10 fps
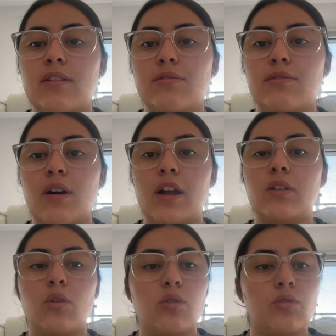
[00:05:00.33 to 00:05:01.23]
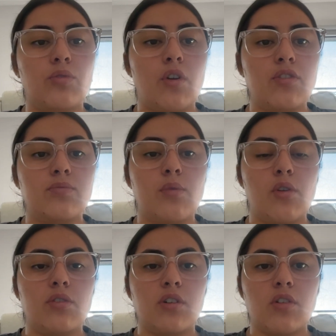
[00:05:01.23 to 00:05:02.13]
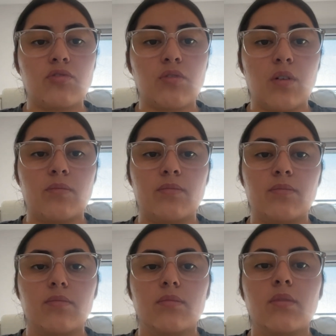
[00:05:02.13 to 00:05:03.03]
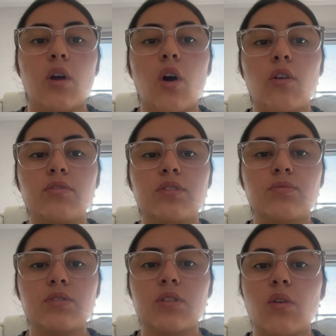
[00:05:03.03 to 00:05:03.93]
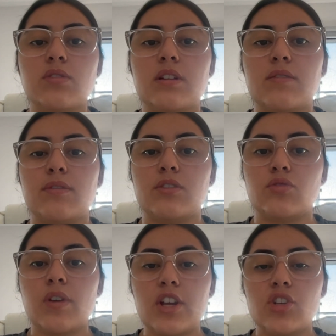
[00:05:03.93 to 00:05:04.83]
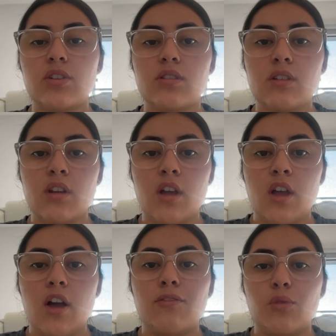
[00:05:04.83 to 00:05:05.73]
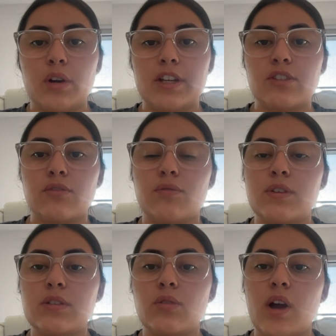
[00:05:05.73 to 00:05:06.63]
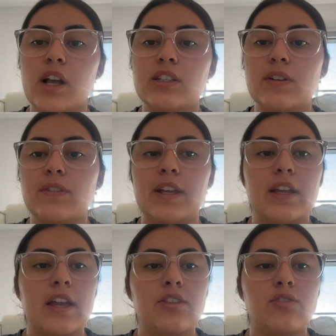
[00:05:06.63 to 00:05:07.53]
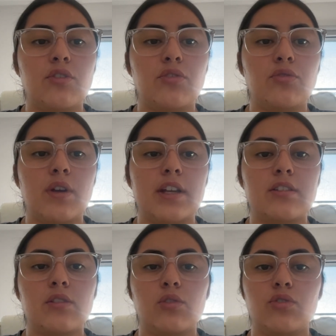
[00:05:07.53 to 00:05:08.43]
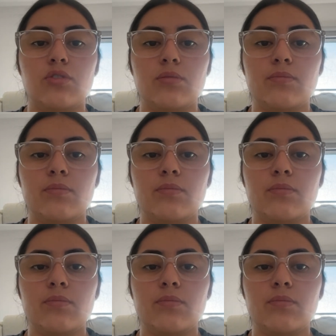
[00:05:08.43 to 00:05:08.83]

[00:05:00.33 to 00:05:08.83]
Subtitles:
and fine or gross motor control. often results in frustration, avoidance of physical activity, and social exclusion.